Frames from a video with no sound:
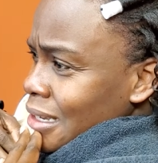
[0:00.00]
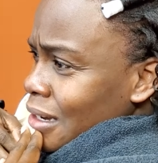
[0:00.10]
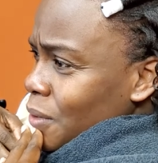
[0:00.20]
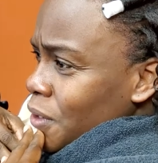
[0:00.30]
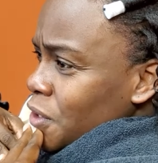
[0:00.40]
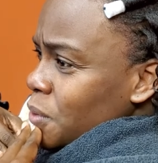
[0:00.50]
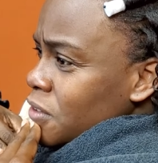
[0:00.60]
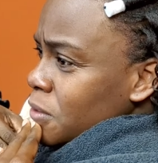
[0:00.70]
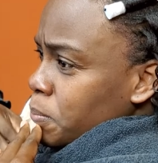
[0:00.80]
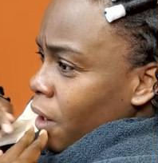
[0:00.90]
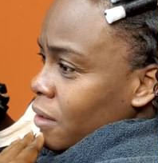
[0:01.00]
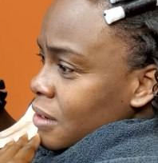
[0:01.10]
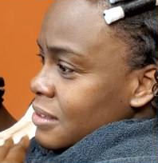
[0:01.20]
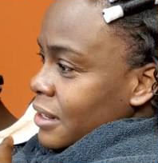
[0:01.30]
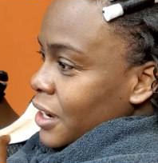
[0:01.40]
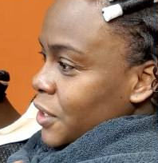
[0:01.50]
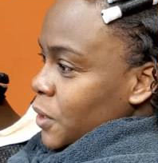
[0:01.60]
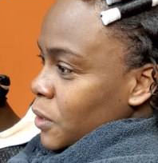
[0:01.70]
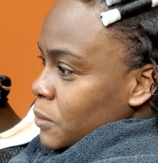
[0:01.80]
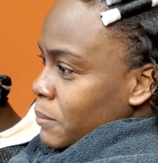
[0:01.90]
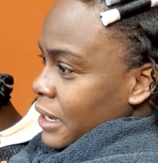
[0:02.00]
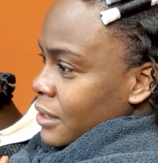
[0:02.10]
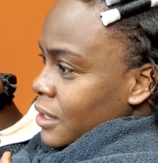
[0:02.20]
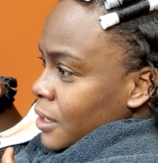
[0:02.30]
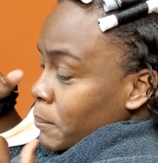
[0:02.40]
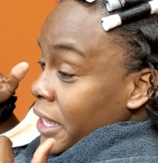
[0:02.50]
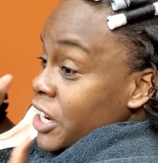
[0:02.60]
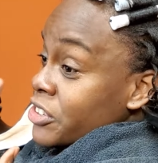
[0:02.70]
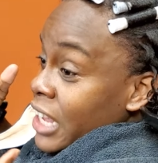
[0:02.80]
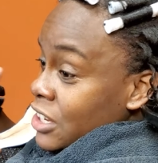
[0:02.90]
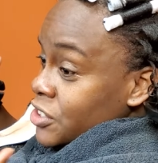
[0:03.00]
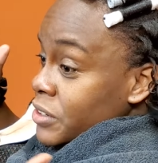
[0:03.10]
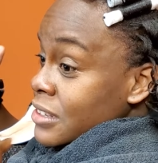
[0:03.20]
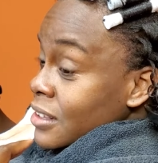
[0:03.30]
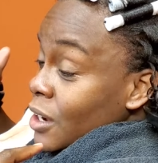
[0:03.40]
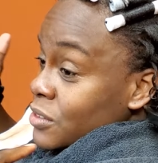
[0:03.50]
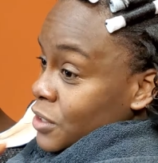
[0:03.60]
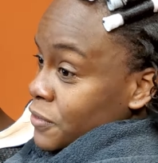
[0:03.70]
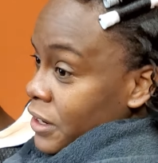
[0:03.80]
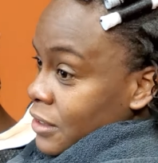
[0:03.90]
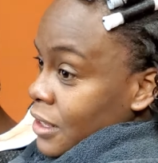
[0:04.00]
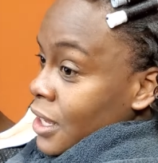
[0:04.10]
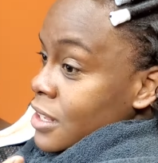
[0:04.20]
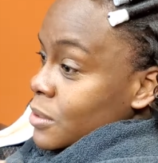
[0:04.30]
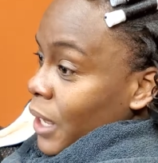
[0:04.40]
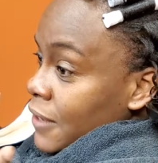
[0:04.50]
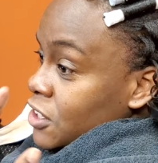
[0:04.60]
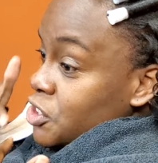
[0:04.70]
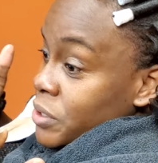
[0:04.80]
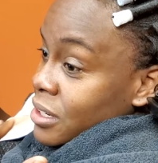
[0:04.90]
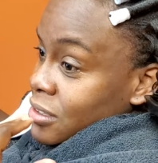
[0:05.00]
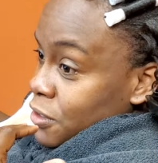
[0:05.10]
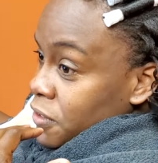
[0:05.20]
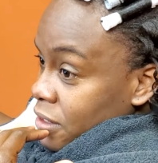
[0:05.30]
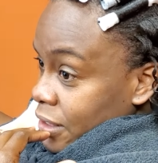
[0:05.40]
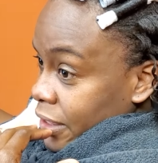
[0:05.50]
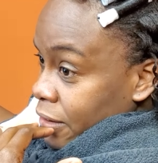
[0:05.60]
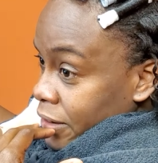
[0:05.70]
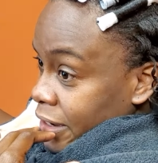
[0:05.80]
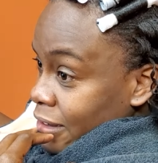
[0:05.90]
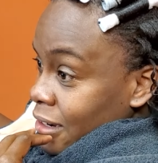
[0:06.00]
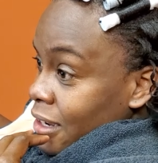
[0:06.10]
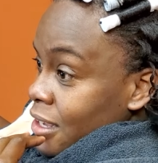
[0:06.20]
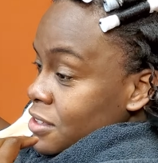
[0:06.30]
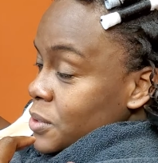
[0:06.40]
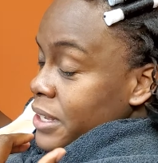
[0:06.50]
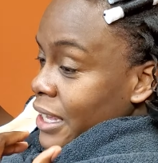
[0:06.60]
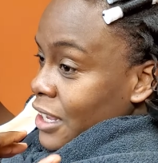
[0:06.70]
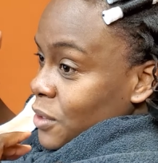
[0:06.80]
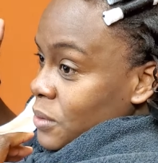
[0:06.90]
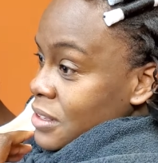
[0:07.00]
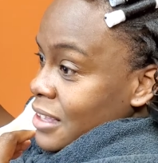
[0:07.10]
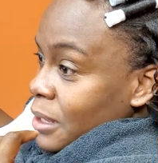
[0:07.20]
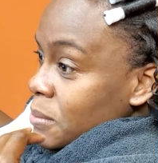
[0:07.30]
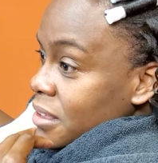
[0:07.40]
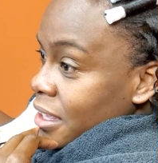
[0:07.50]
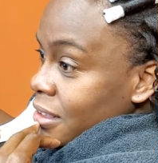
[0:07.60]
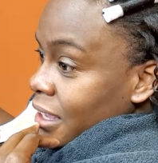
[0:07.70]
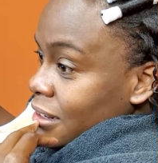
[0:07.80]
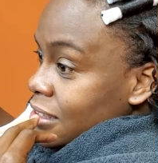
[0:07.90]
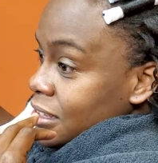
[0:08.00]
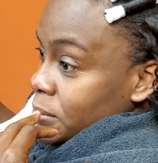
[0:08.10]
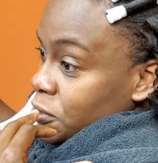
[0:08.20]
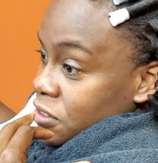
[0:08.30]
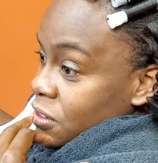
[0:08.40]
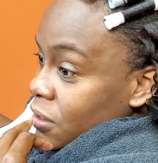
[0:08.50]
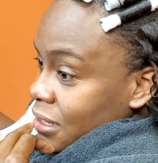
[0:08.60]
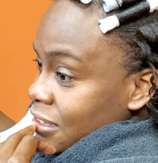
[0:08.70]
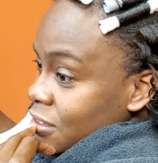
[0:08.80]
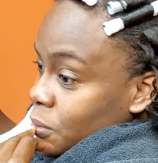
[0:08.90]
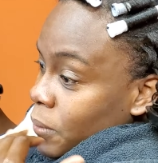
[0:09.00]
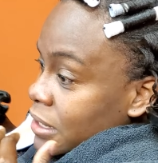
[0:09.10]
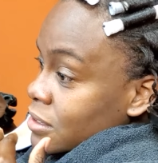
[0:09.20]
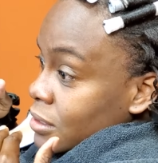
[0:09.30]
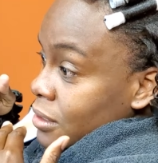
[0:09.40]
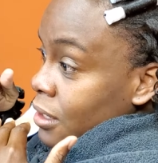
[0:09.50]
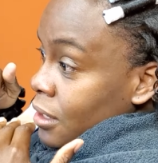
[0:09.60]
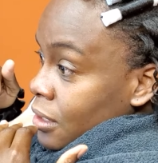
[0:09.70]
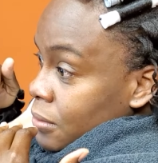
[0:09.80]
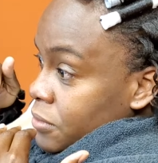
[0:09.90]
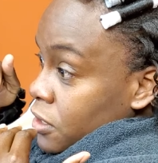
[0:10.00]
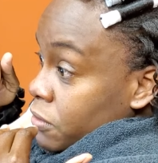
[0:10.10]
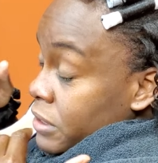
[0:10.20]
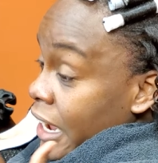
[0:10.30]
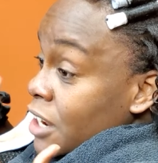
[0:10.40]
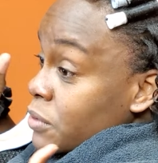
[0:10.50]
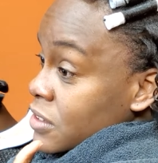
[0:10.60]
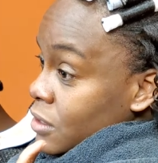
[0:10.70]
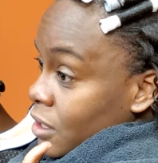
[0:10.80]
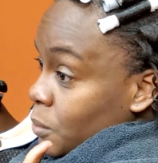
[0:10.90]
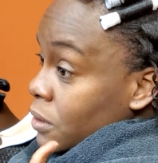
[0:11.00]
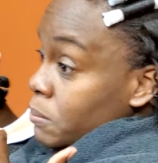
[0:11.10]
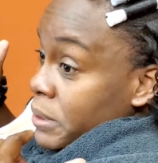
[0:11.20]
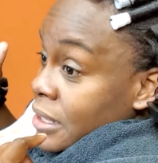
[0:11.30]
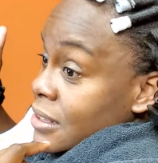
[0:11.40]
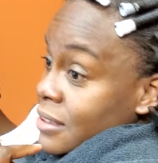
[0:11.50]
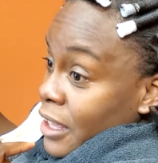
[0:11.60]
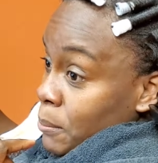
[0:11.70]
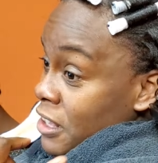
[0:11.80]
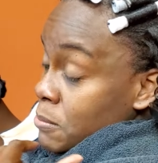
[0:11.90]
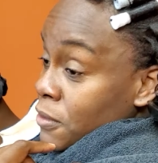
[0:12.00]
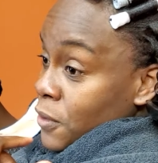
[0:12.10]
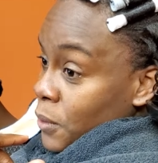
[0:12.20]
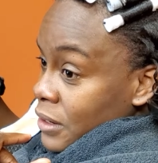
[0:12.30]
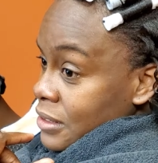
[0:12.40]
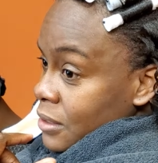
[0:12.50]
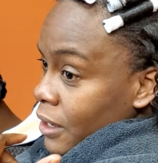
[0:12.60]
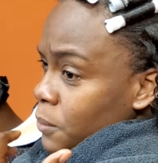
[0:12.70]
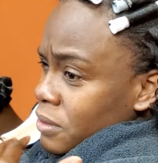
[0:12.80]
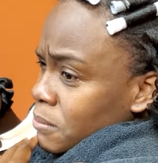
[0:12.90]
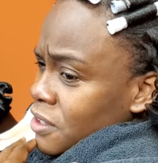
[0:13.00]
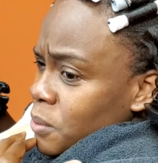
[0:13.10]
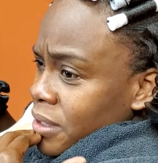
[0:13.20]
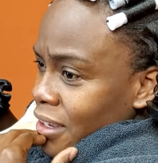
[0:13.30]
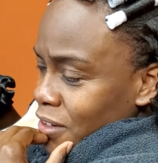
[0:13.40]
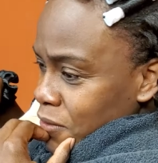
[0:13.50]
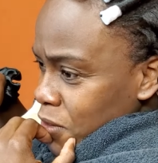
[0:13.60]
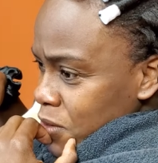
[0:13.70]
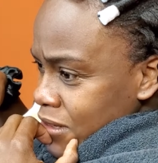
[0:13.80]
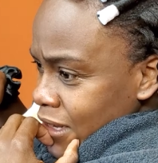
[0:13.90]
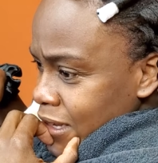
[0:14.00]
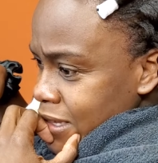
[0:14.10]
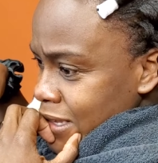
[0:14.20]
or use products that I know my hair texture is now different, so I have to treat it differently, right? So you can't do the same thing to get the same result. It's going to the end result won't be the same as before. So I wouldn't be doing any of those things.